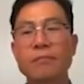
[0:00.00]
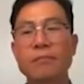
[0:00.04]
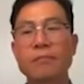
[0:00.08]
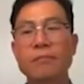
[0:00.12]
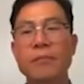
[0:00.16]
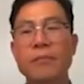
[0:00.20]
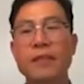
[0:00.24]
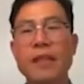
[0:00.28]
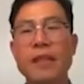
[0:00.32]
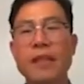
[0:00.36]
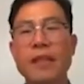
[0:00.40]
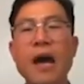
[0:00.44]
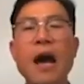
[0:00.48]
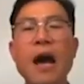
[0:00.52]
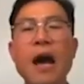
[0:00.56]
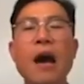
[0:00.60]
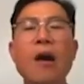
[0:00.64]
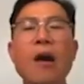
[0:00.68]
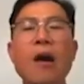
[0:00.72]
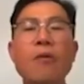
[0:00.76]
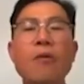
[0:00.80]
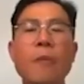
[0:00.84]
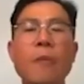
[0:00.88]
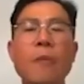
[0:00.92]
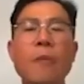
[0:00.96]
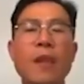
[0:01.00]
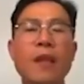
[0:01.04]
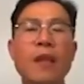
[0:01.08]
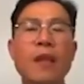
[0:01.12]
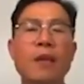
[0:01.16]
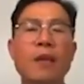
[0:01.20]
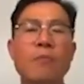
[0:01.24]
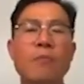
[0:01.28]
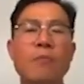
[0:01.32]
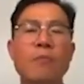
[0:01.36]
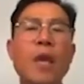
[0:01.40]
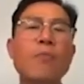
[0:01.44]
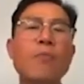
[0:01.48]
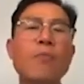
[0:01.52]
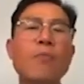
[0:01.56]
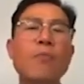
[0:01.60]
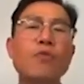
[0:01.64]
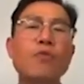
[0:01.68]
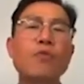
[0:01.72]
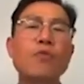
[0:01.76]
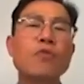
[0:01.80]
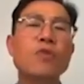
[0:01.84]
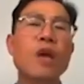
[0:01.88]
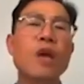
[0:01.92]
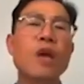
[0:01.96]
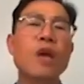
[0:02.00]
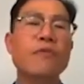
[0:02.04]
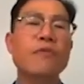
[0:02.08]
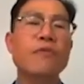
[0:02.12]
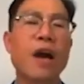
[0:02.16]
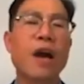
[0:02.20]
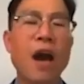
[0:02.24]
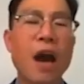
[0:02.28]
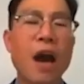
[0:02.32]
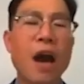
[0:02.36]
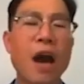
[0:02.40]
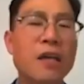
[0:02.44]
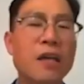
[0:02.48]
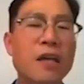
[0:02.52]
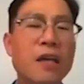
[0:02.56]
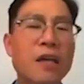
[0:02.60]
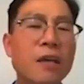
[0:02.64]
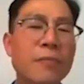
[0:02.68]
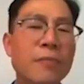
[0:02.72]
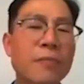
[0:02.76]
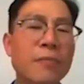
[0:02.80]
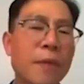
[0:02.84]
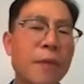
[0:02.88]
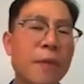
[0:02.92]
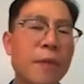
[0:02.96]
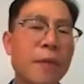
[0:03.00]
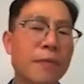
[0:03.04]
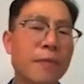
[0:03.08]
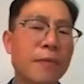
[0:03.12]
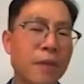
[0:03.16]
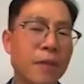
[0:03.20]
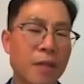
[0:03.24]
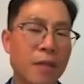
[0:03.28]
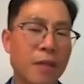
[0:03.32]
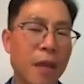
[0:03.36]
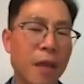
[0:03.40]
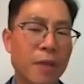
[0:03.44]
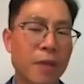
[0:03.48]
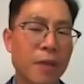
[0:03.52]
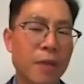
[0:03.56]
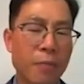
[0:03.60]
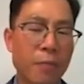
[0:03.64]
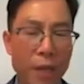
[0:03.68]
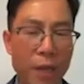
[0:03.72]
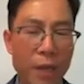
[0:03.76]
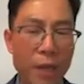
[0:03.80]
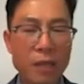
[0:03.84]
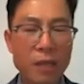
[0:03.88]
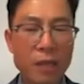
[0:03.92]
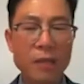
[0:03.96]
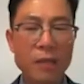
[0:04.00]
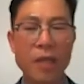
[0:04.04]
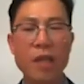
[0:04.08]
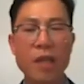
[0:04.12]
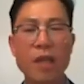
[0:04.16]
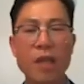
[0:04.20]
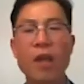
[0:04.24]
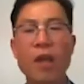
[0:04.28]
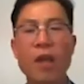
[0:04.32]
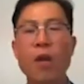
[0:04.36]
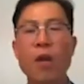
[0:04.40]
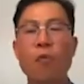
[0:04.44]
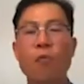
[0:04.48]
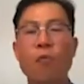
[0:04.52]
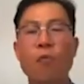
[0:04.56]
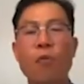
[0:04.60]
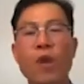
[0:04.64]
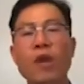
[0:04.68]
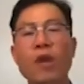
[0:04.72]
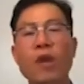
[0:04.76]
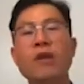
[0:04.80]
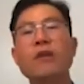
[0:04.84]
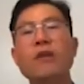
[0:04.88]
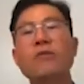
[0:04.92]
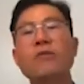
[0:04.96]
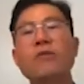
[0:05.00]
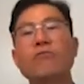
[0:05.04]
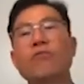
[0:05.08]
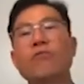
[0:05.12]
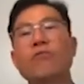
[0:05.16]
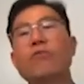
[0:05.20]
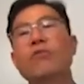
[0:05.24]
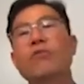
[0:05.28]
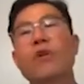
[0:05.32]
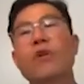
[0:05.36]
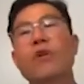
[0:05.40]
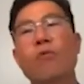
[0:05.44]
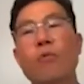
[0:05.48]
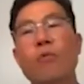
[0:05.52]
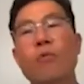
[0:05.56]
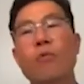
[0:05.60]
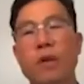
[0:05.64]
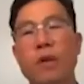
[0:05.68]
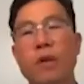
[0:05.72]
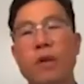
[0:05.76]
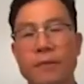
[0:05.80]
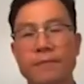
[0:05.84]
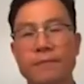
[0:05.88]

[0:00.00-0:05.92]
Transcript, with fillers: But now, people who have a higher adapt adaptability will rule the world.